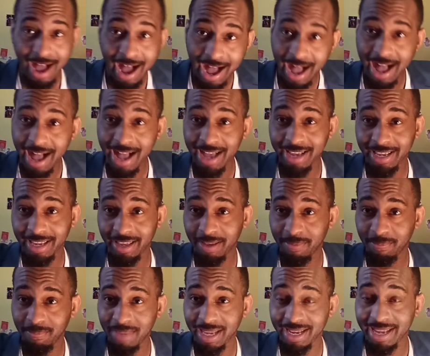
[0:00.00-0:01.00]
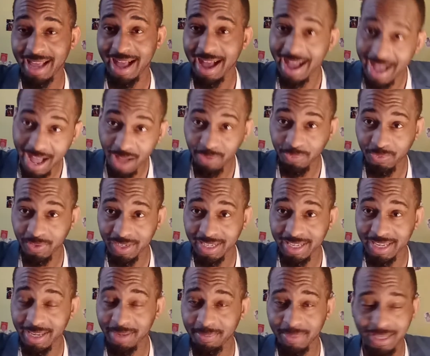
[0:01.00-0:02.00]
I am Mick
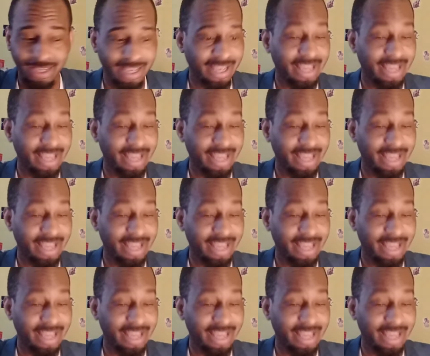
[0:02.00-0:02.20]
Alphanim,